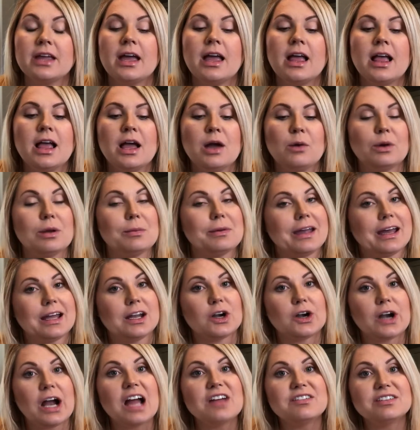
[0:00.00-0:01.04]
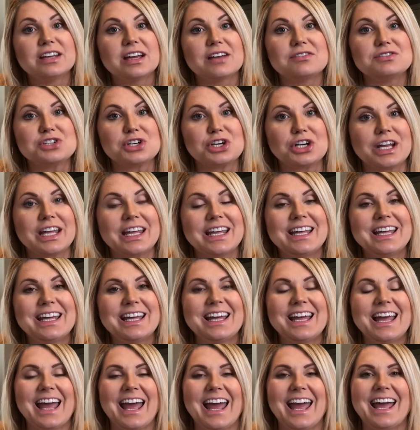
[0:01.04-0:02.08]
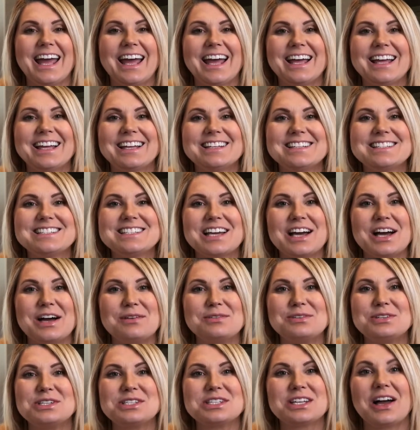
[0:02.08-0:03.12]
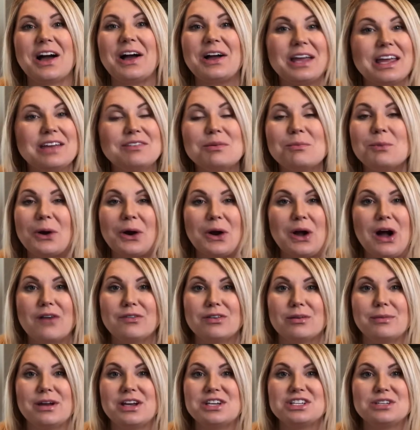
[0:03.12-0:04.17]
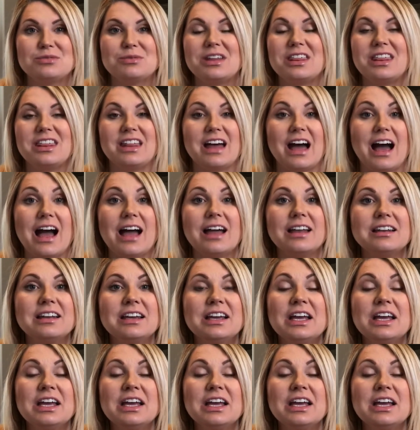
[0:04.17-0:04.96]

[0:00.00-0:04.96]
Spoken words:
We began our IVF journey, and just got even more confirmation with that.